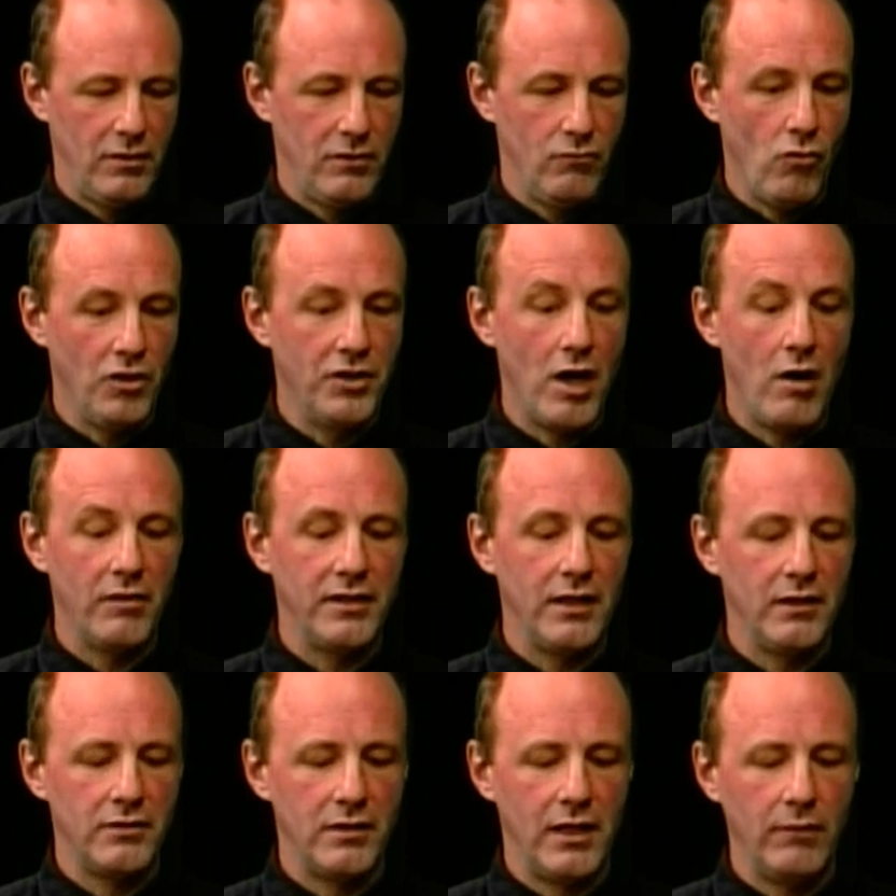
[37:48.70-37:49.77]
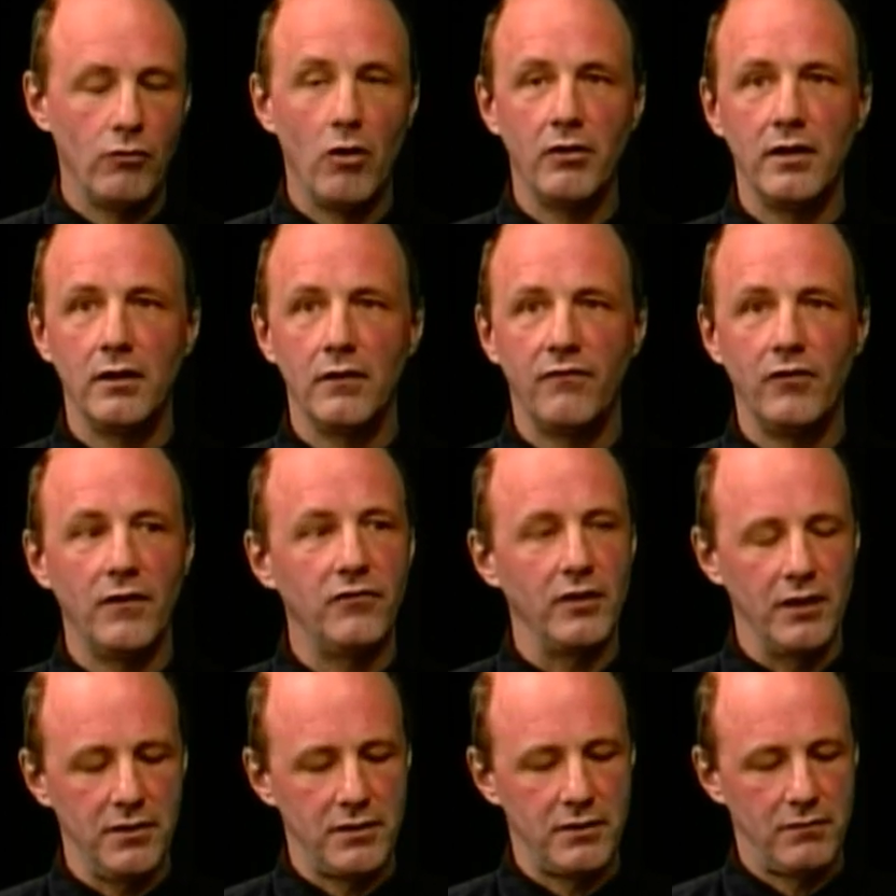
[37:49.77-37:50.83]
Well, no, he wrote in the
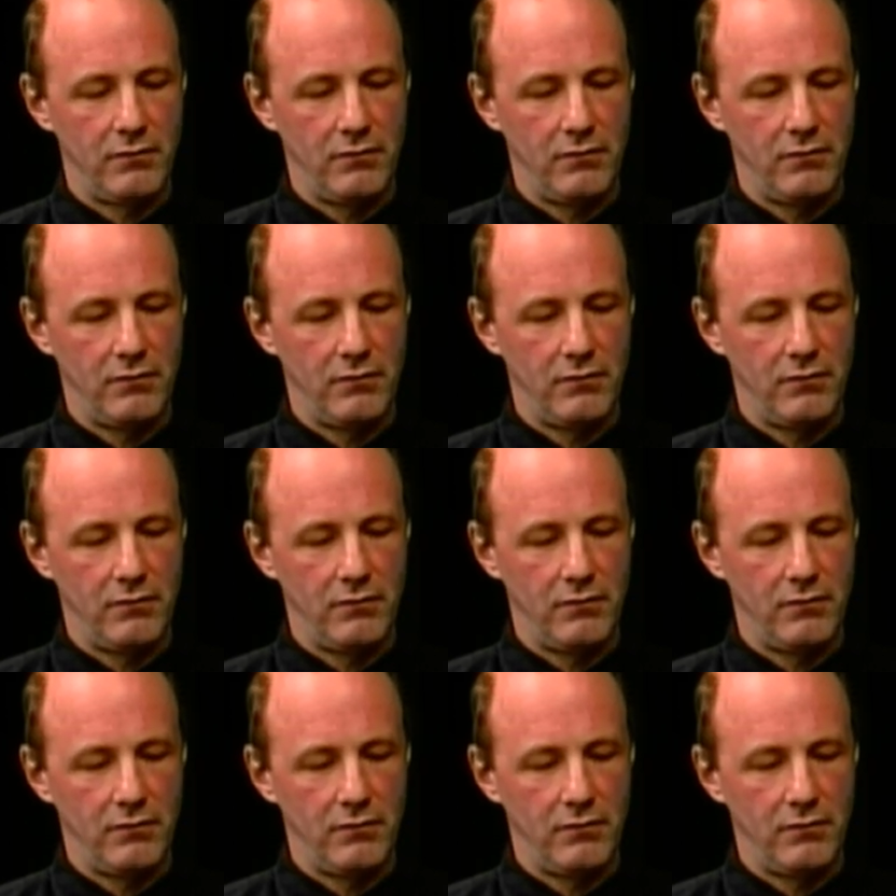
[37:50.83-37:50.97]
50s. No,